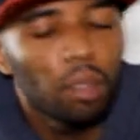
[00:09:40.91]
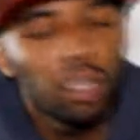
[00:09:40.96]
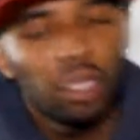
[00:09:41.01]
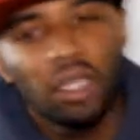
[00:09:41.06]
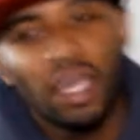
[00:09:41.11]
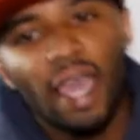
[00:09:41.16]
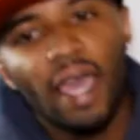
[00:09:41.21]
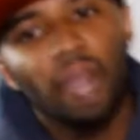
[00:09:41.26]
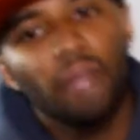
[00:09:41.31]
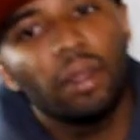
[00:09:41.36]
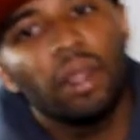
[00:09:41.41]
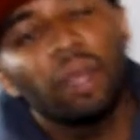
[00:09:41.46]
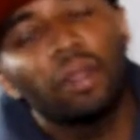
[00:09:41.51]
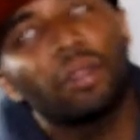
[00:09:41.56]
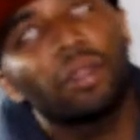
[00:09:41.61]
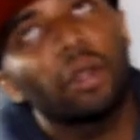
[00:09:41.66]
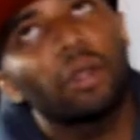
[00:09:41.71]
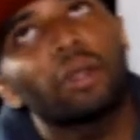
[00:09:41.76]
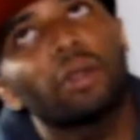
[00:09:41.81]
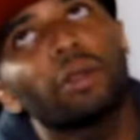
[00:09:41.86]
But the
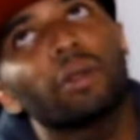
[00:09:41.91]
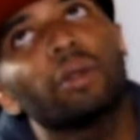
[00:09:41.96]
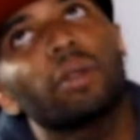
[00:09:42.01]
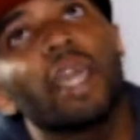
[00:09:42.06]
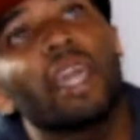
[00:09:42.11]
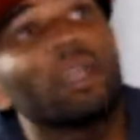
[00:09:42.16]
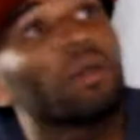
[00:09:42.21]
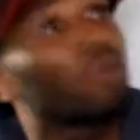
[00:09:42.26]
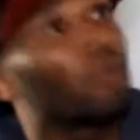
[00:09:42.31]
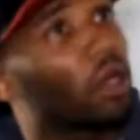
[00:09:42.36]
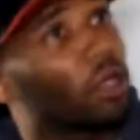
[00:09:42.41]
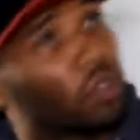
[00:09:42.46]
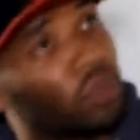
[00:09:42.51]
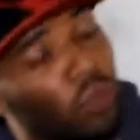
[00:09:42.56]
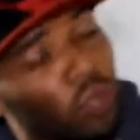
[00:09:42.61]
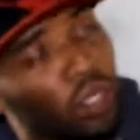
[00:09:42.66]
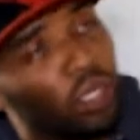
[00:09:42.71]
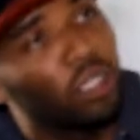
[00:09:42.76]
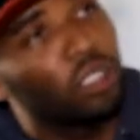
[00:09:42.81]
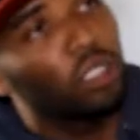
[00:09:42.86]
3rd
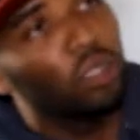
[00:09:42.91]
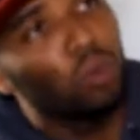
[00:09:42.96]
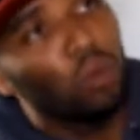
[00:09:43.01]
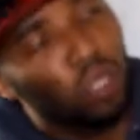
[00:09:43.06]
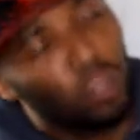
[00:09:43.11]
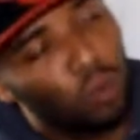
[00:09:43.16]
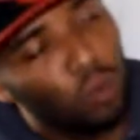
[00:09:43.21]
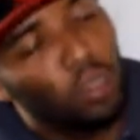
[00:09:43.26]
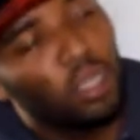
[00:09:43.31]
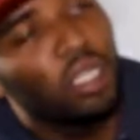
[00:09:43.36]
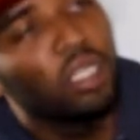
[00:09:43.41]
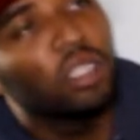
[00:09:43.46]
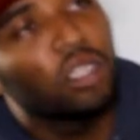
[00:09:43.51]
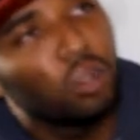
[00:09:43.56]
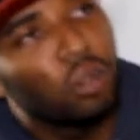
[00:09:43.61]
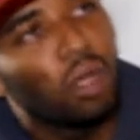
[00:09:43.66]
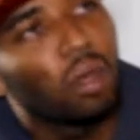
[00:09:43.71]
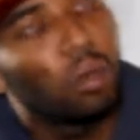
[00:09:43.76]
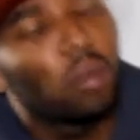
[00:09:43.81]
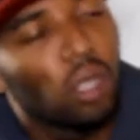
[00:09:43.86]
anniversary issue, which will be
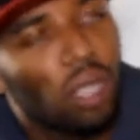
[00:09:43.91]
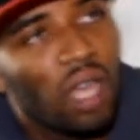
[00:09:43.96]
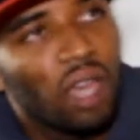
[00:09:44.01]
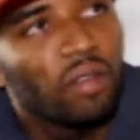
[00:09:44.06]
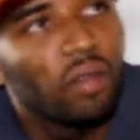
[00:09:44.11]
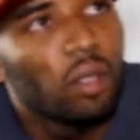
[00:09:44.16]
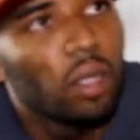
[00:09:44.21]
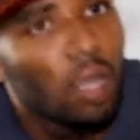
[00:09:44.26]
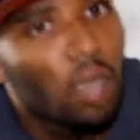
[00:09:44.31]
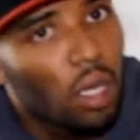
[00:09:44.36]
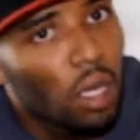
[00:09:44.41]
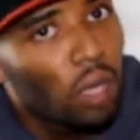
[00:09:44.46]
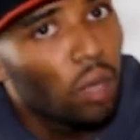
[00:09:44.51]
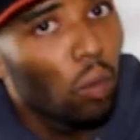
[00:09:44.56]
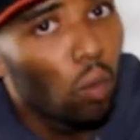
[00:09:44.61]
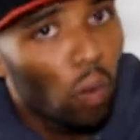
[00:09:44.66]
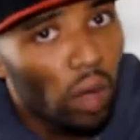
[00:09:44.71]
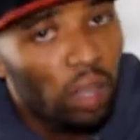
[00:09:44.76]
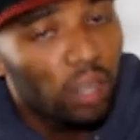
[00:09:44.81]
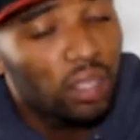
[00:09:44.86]
issue number 11,
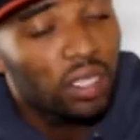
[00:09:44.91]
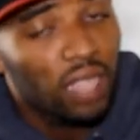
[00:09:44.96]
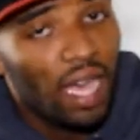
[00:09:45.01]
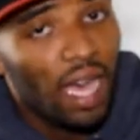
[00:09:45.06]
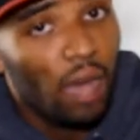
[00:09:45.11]
one of